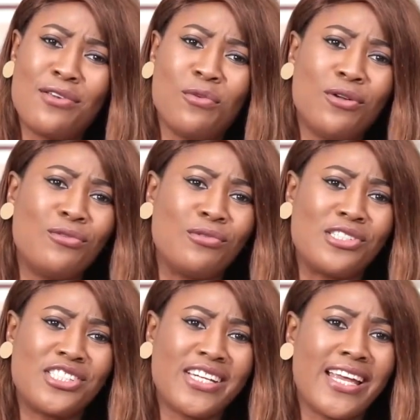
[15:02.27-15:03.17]
want to
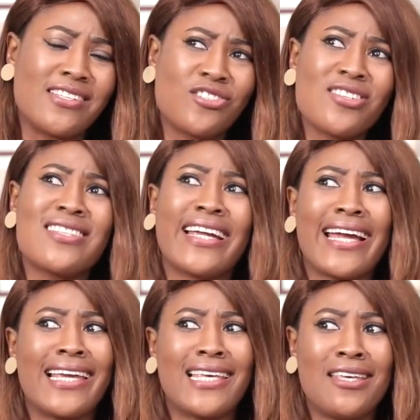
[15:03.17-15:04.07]
share it. It's just like
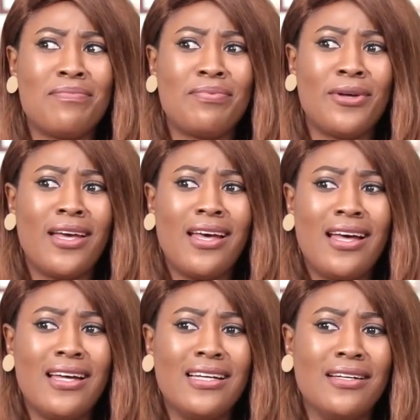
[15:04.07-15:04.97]
I keep
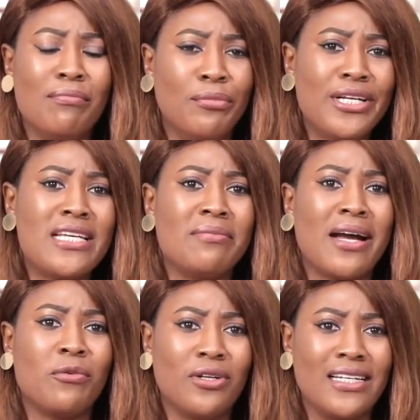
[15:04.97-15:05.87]
uh, money in
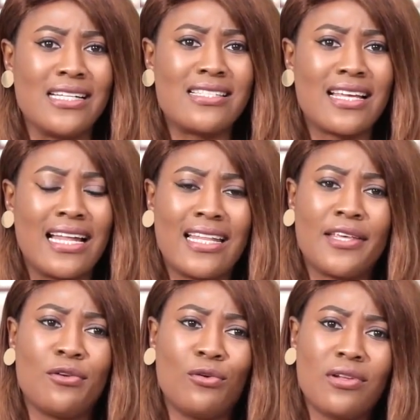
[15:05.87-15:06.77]
my wallet, and
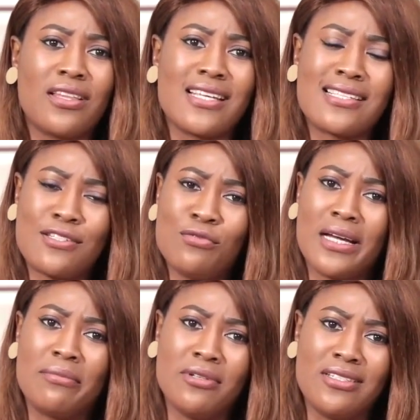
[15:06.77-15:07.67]
then you go there, steal
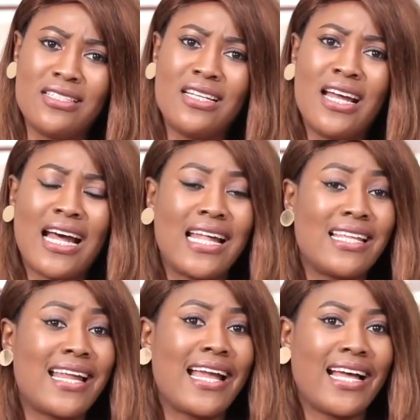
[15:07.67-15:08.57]
my money, and
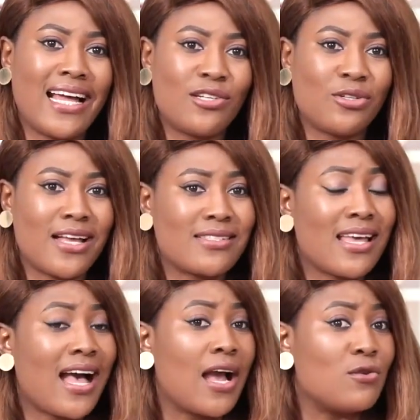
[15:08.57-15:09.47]
then I catch you and
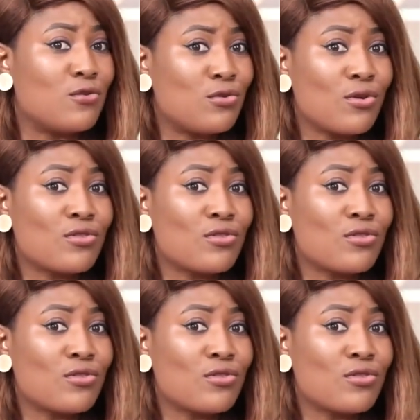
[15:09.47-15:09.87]
say, ah, you stole